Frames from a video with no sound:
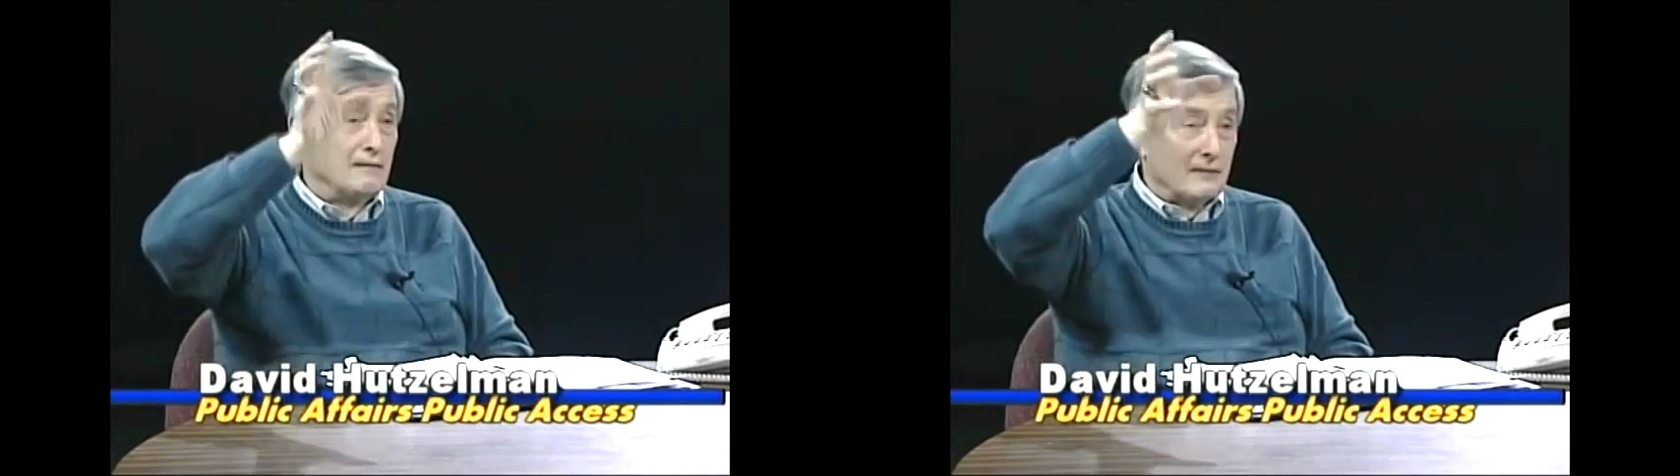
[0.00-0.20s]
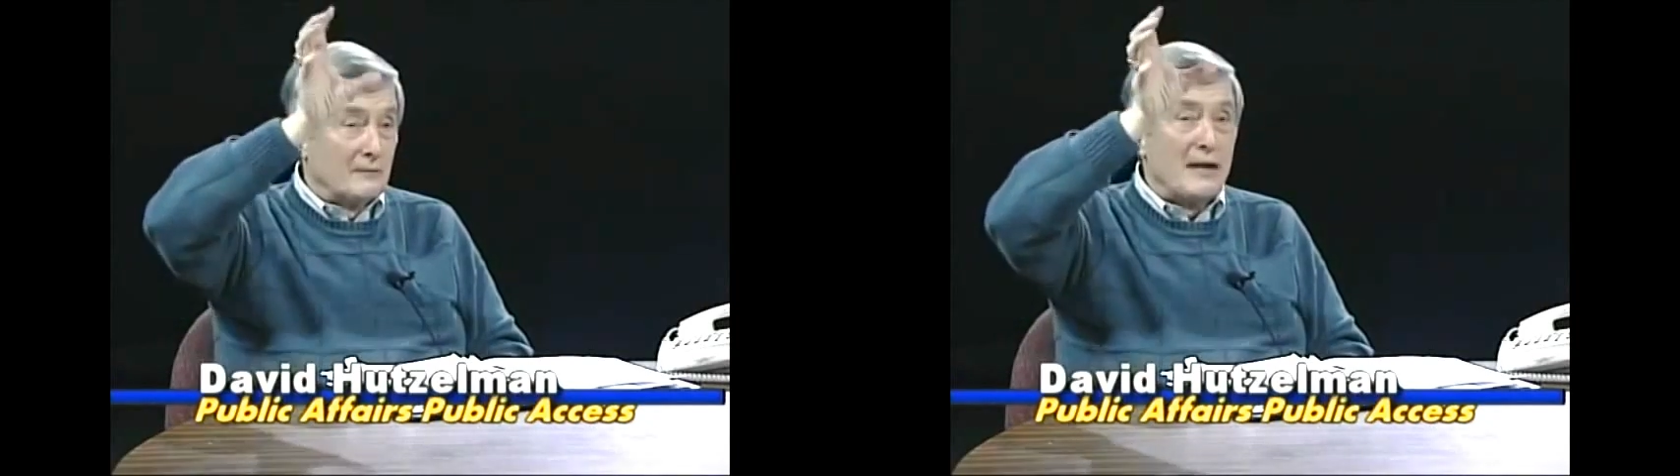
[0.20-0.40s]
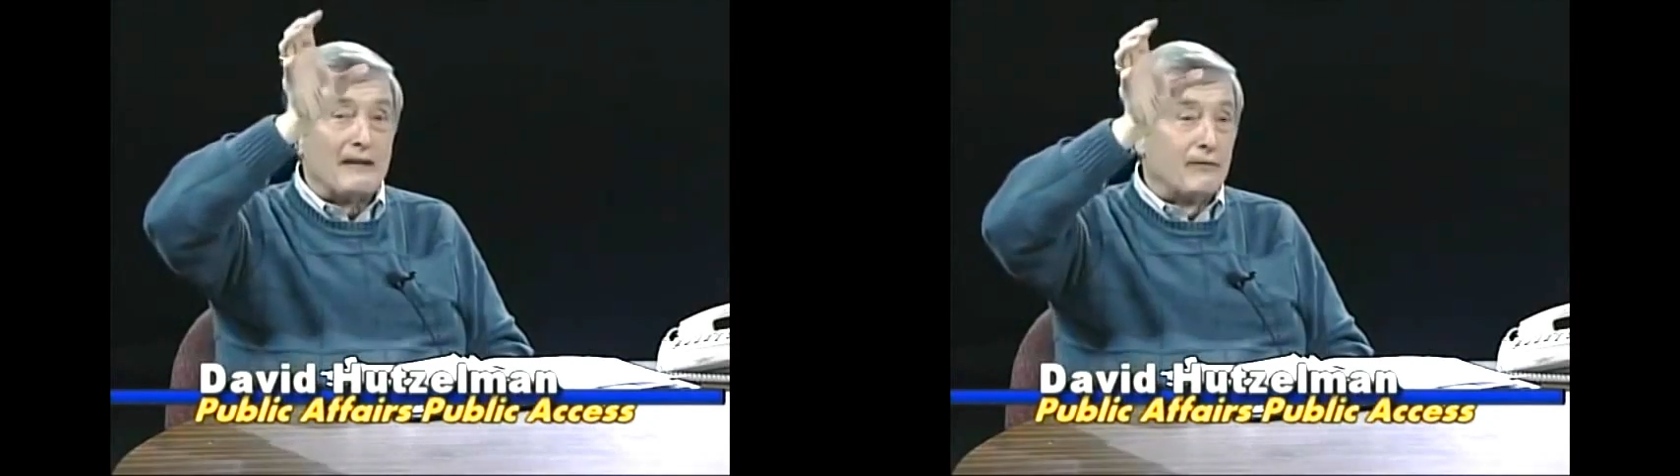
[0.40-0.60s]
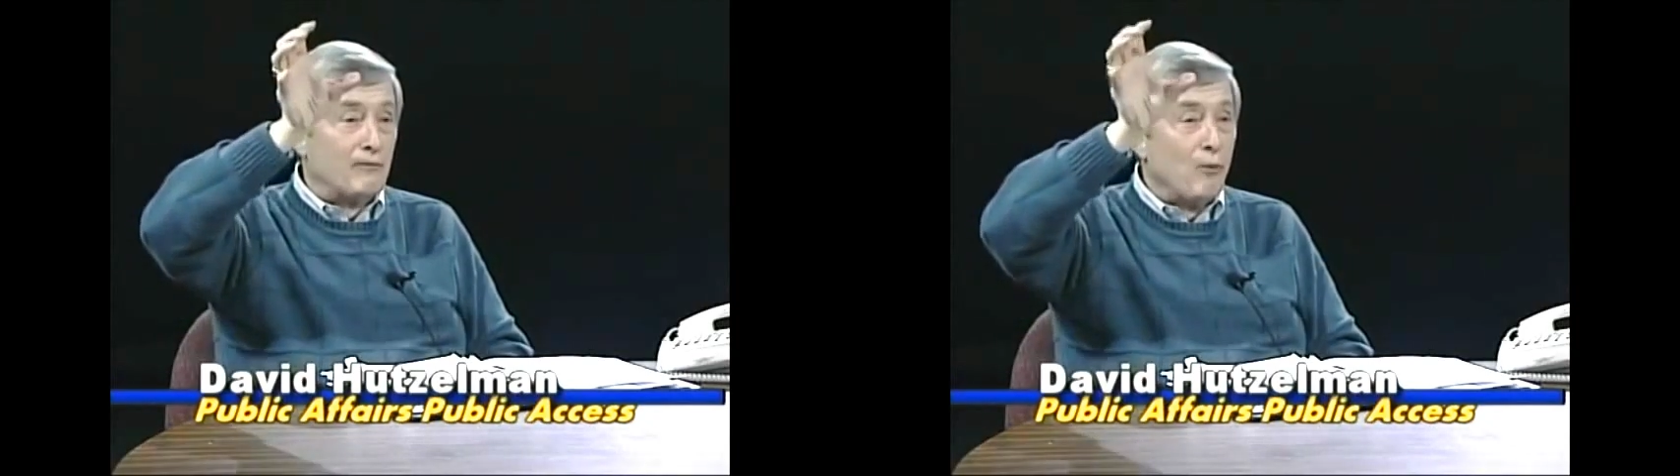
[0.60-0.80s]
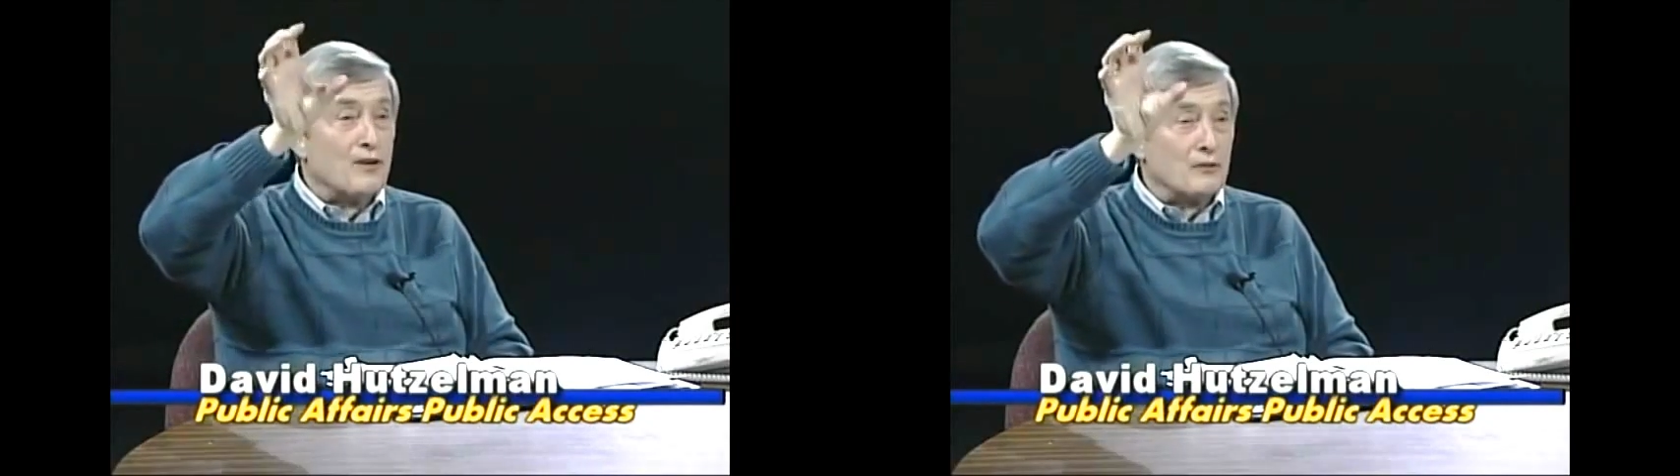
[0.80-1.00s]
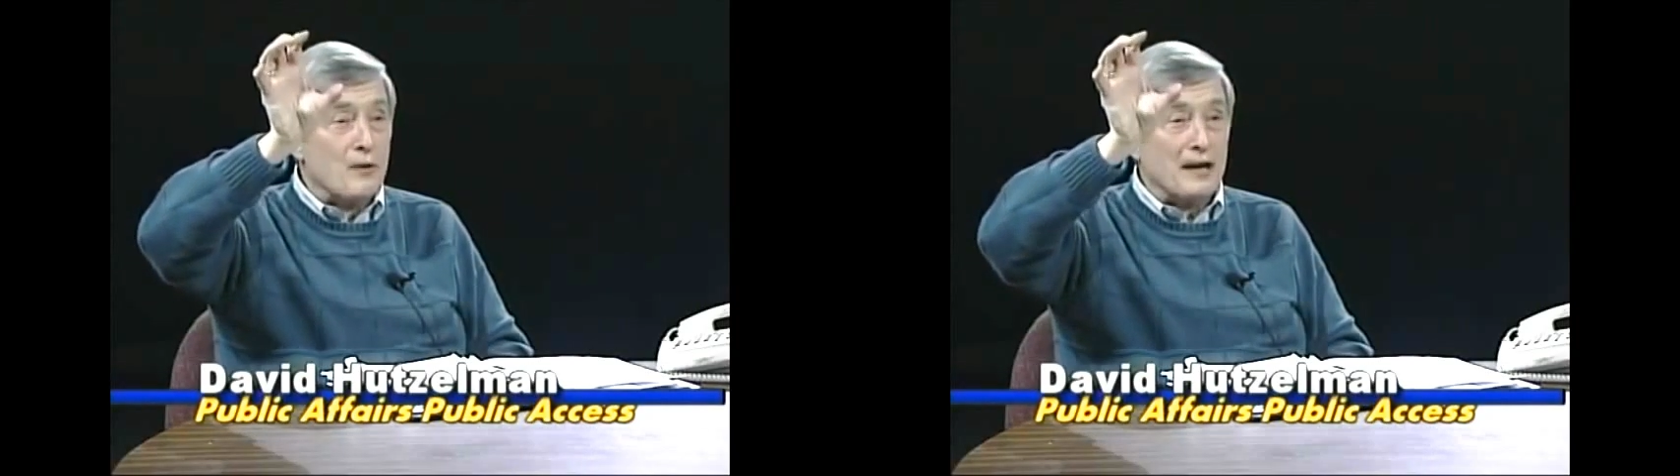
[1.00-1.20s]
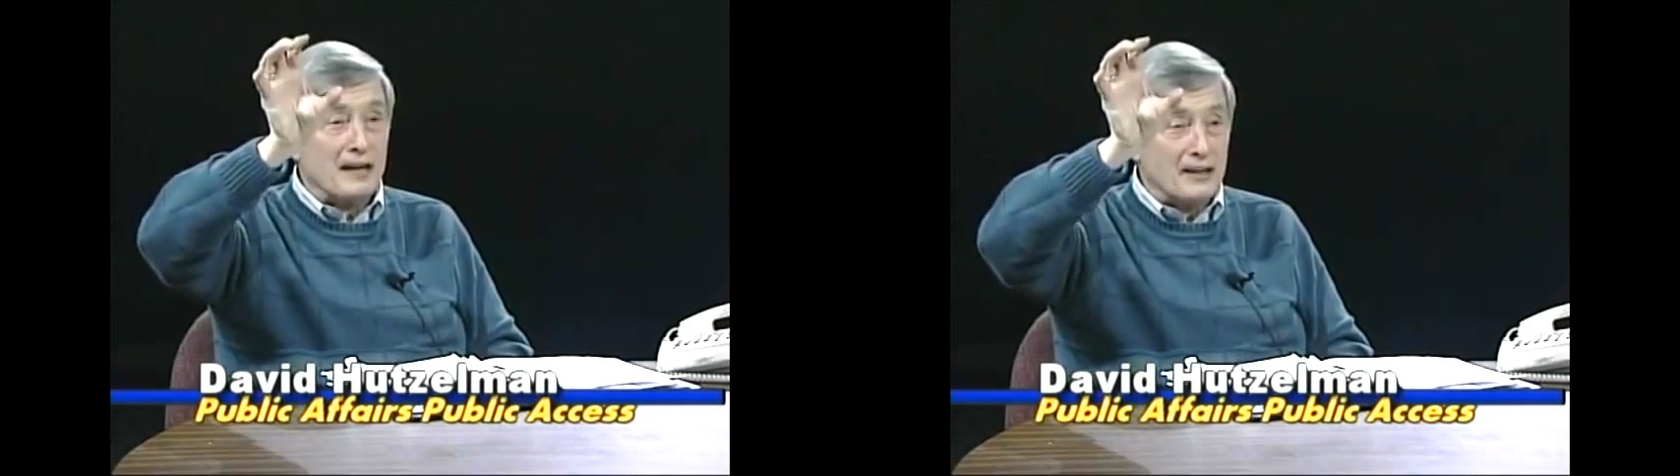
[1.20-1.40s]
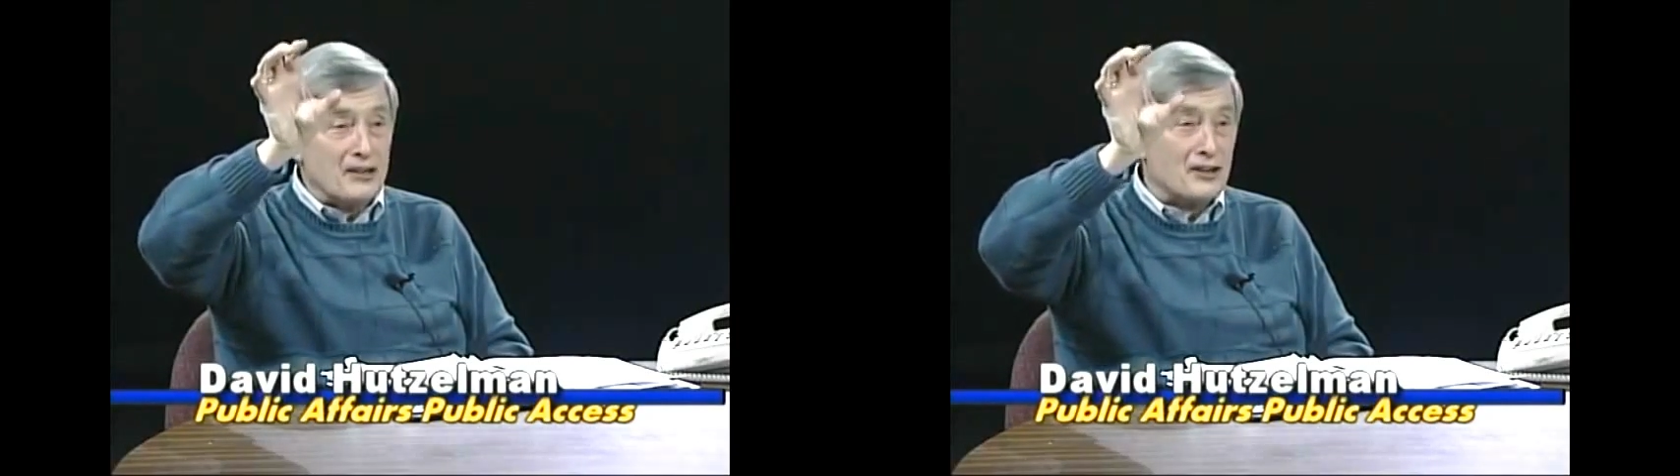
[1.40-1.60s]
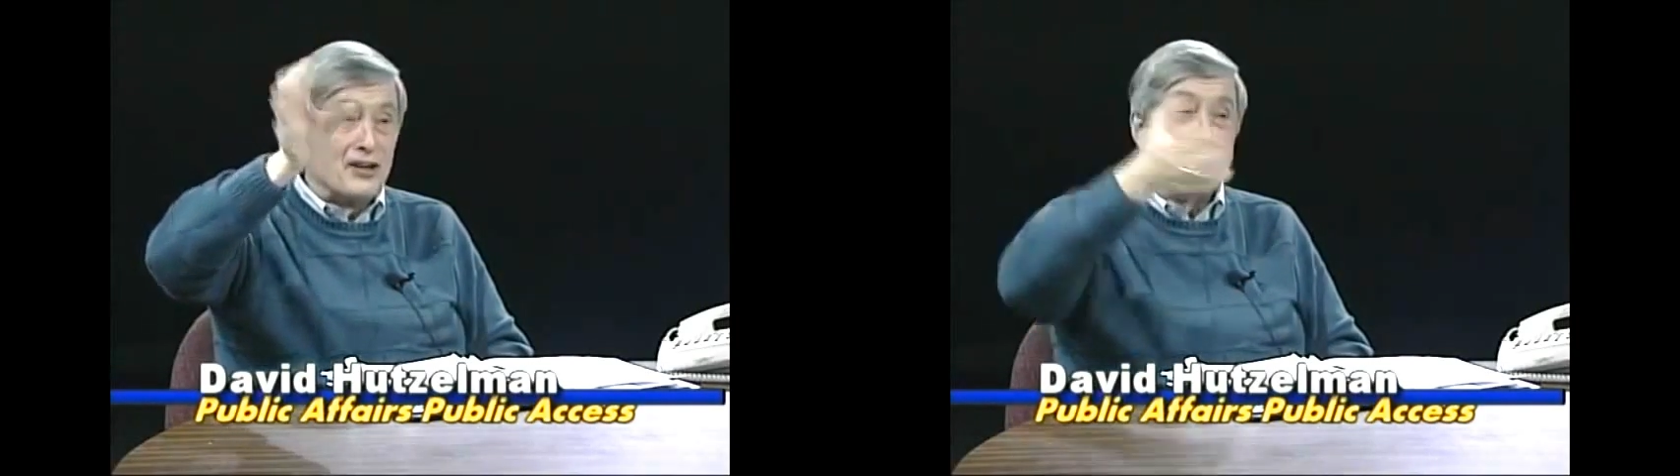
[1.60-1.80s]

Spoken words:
some kind of a voice recognition.